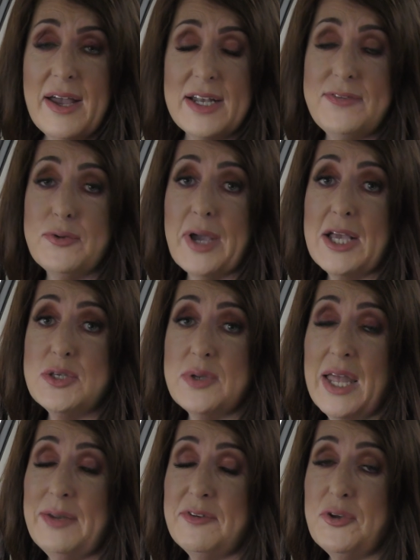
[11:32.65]
and if you guys,
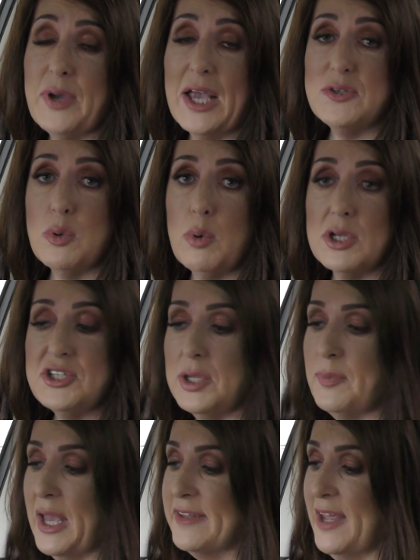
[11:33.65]
anyway, if you guys were
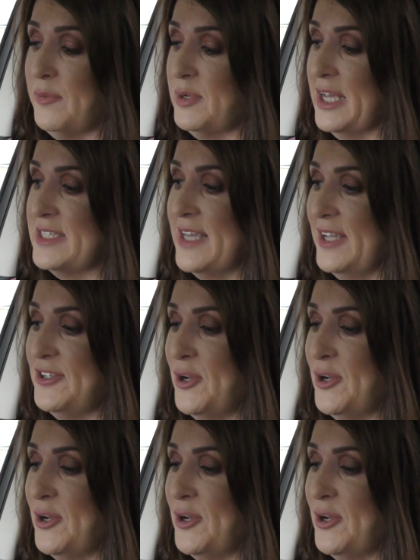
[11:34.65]
watching back then when I said,